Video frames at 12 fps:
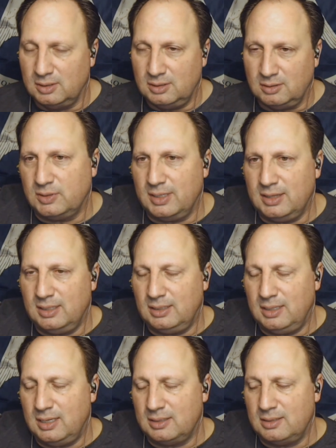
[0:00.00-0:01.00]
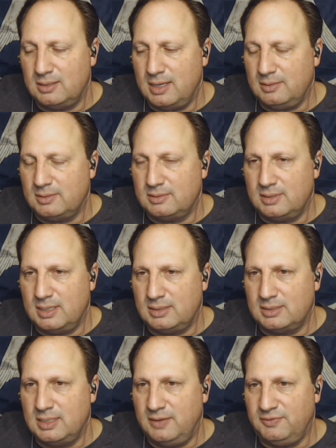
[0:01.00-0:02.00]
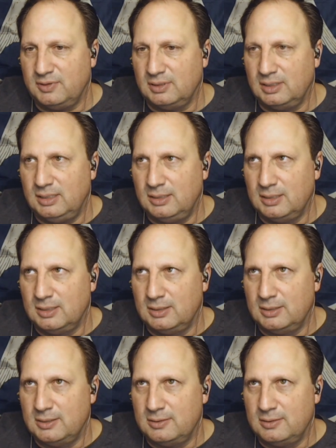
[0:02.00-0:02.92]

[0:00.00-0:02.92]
You know, so I think, yeah, that's definitely